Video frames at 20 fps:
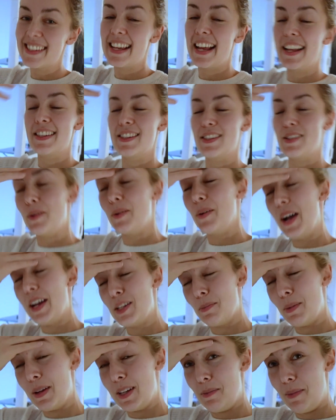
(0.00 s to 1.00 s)
and so
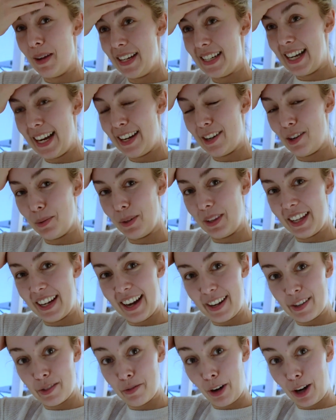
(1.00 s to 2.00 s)
Esme's maintained a really
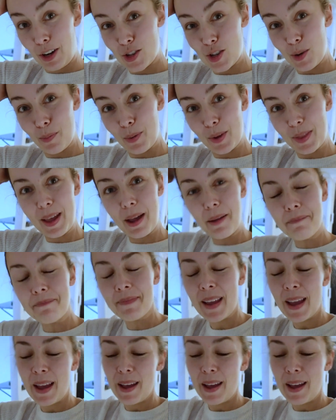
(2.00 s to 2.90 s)
nice friendship with them.